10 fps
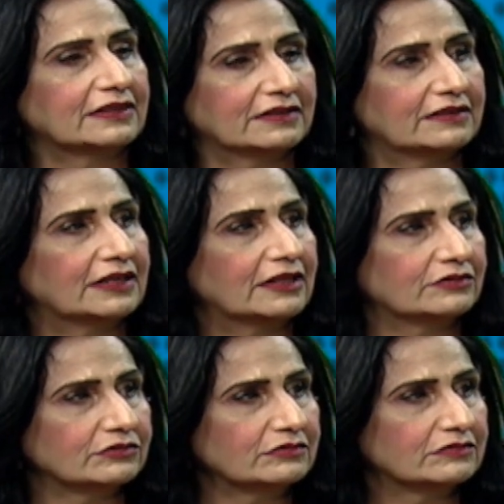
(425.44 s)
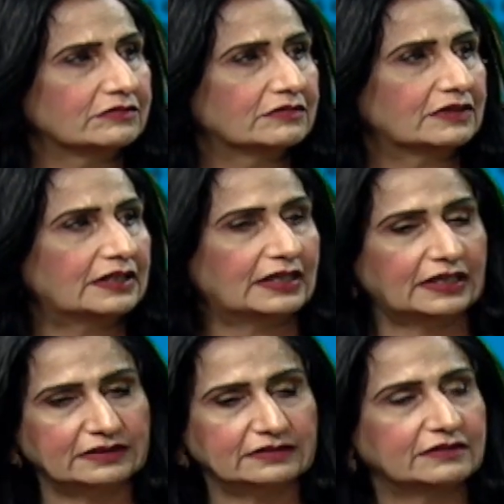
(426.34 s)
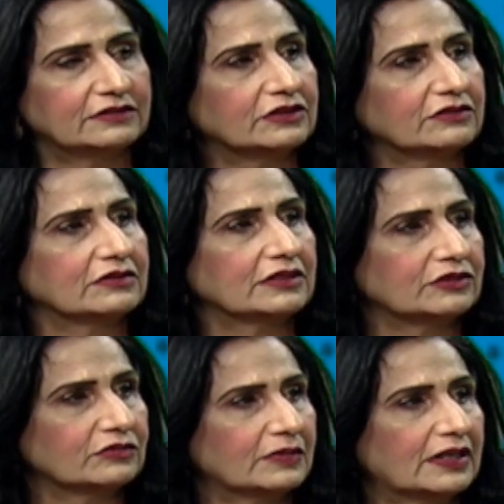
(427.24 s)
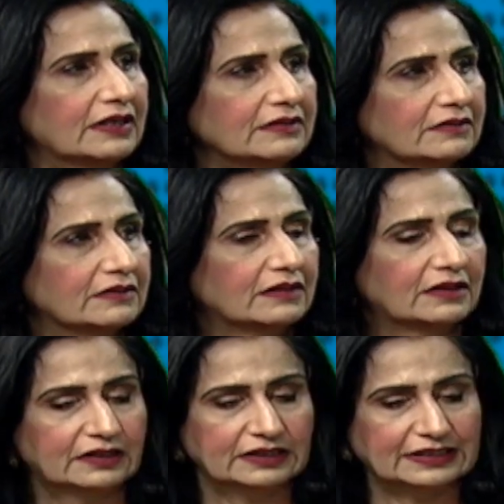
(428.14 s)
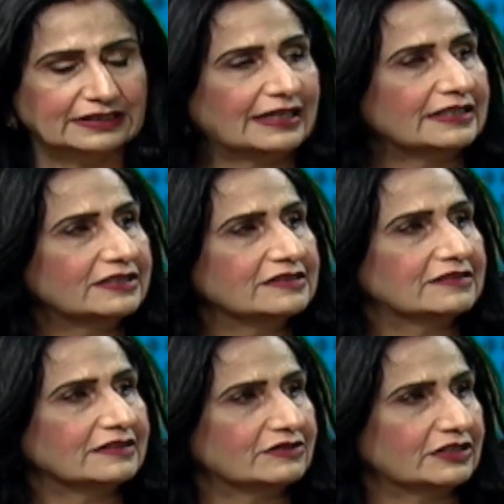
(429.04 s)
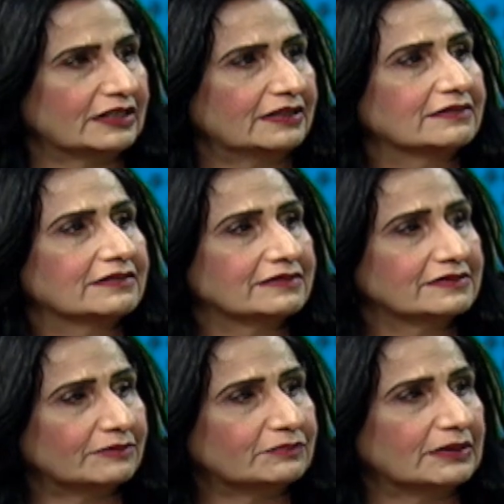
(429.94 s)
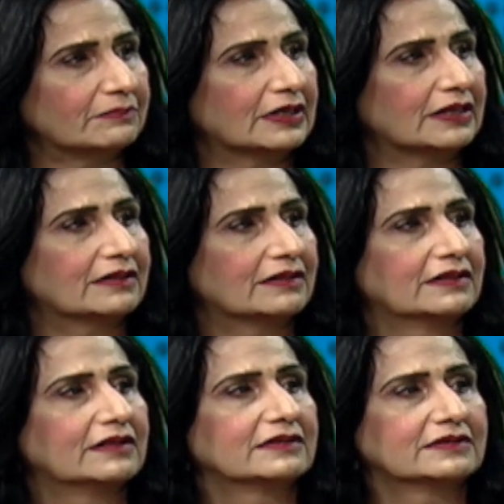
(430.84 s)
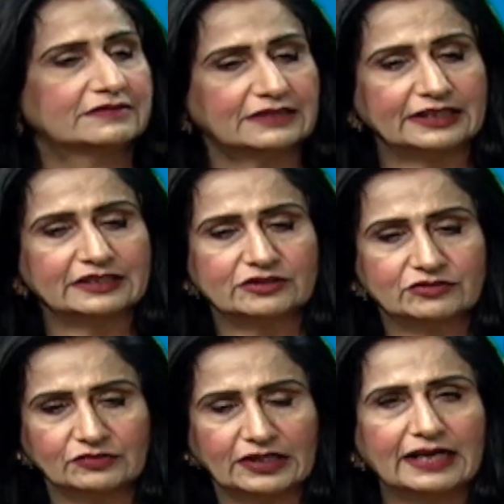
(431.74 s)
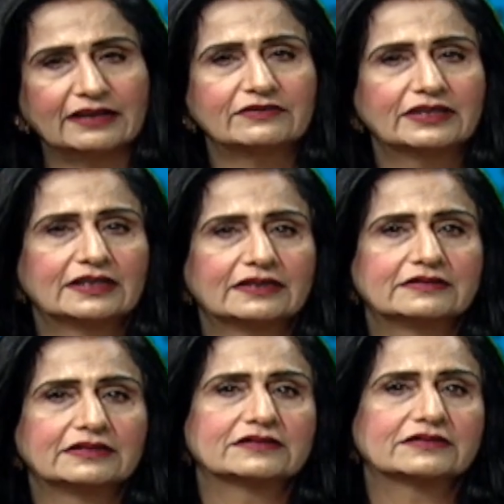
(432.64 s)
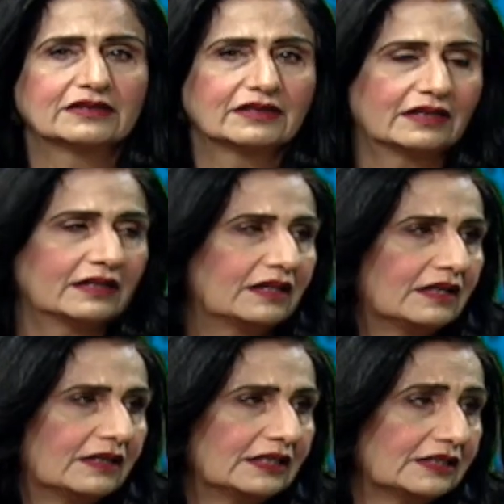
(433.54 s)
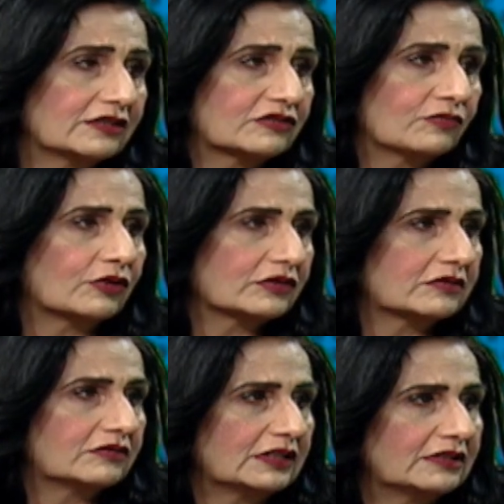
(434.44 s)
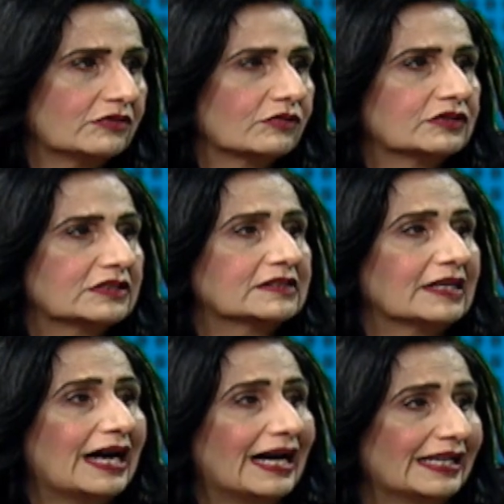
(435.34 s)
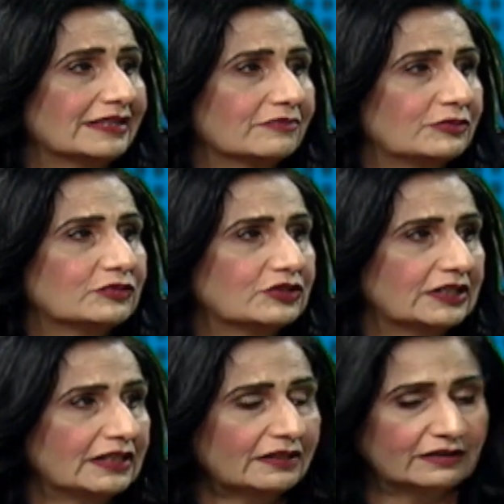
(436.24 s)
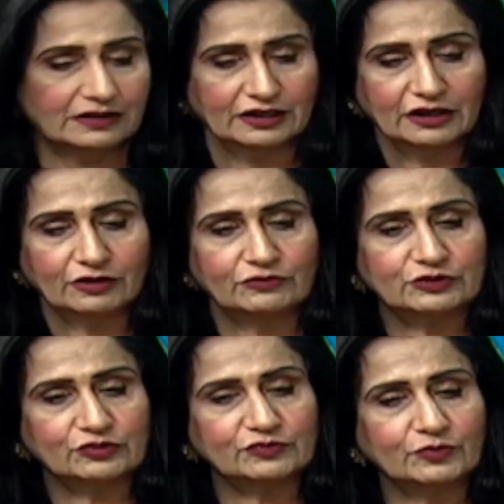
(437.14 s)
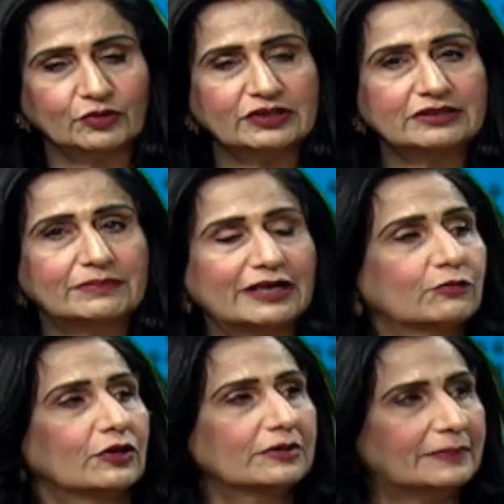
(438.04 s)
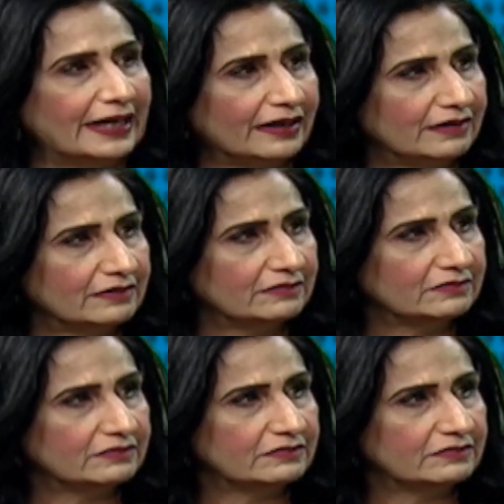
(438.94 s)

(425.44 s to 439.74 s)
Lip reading: agreed, Nehru and General Ayub Khan, in 1960, in September, decided to have this Indus Water Treaty, known as IWT, which was brokered by World Bank.